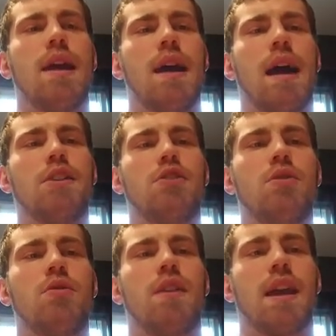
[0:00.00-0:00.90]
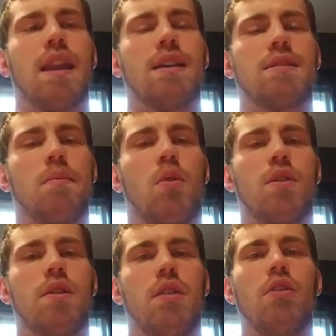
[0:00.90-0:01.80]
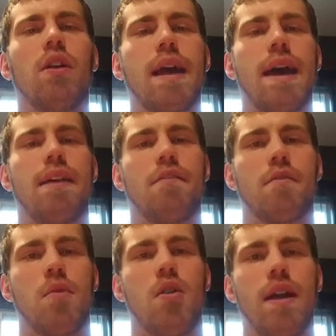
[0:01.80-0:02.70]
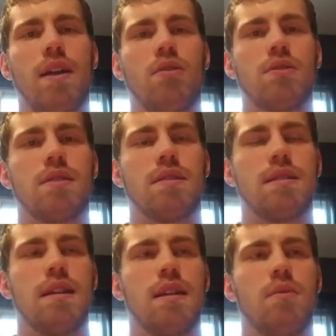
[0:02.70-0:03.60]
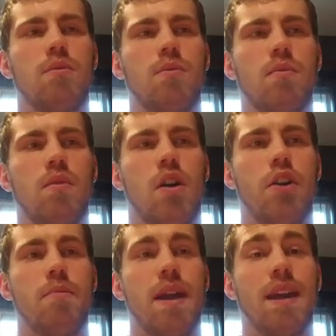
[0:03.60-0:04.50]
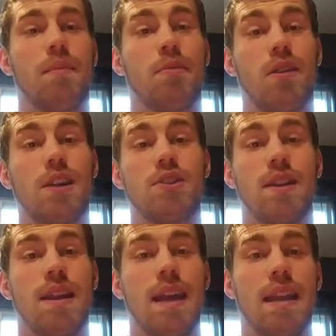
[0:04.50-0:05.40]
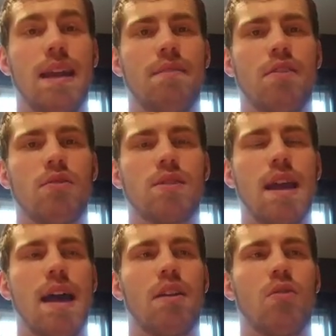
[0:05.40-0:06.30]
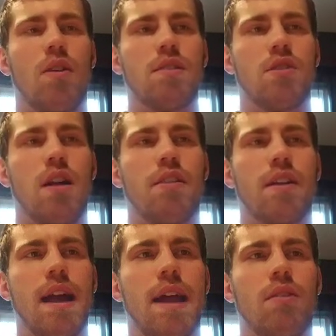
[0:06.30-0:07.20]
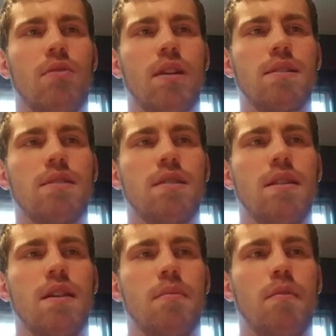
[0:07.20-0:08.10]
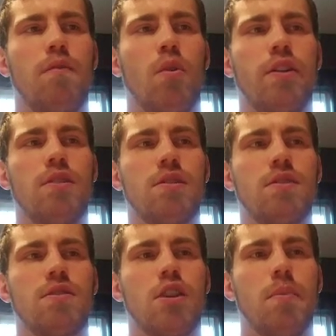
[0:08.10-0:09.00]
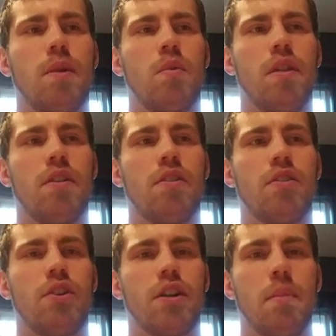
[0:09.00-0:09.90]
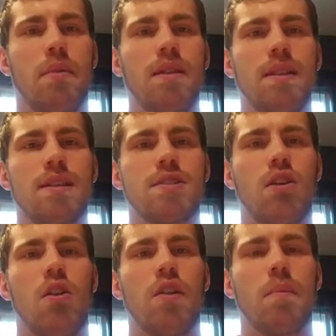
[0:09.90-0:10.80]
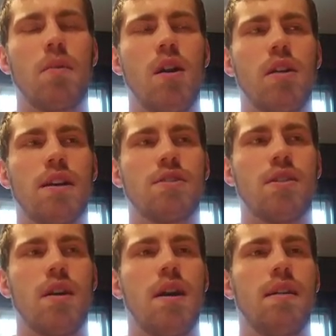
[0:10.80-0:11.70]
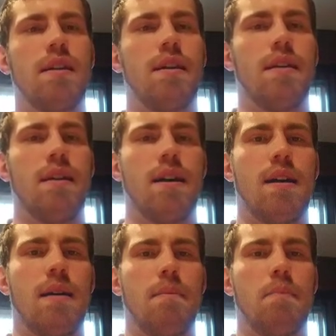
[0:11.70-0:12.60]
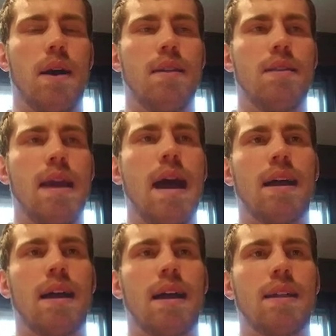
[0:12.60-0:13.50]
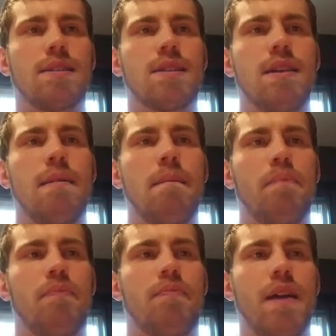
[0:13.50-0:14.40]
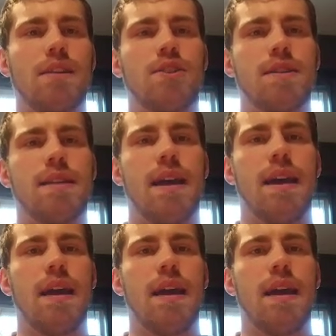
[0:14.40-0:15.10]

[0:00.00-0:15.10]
I do think it is important to look at it from all angles and see, are you making progression in any of those categories or other categories before you determine whether you're completely stalled in progress or not. But yeah, I mean, that's just it.